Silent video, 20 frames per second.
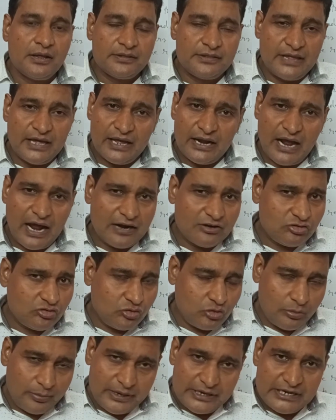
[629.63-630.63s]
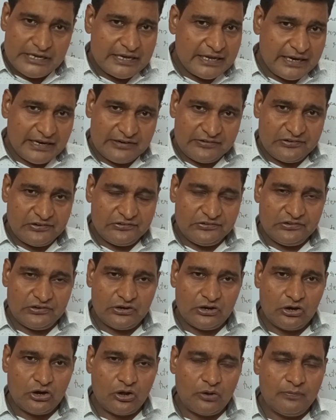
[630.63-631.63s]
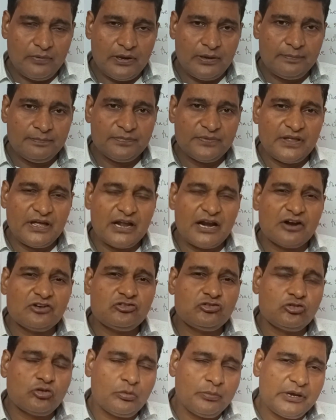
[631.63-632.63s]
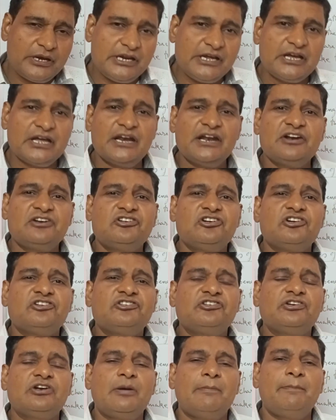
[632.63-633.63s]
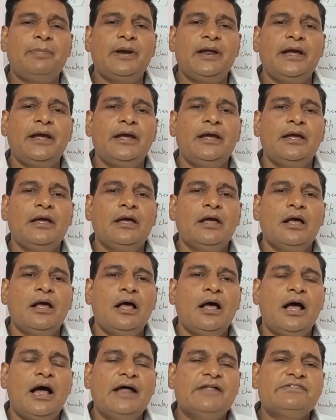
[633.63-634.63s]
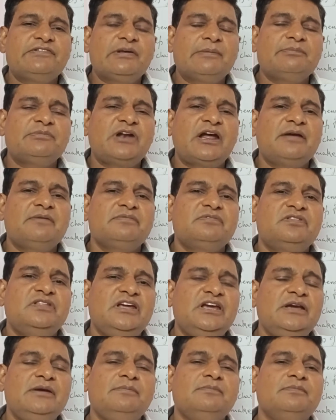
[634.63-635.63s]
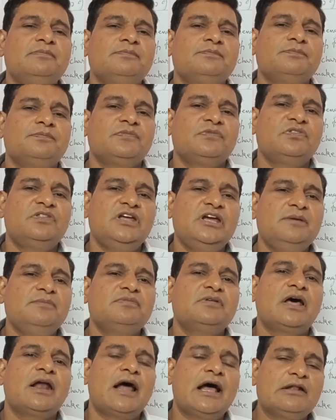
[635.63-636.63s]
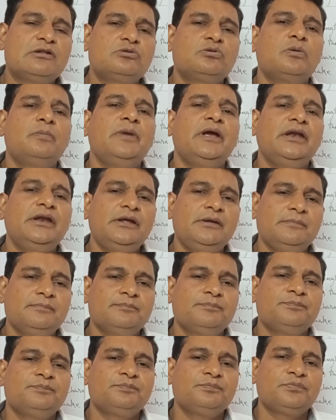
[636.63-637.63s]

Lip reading: There are so many characters in a novel, there are so many characters in a play, and sometimes themes are also many.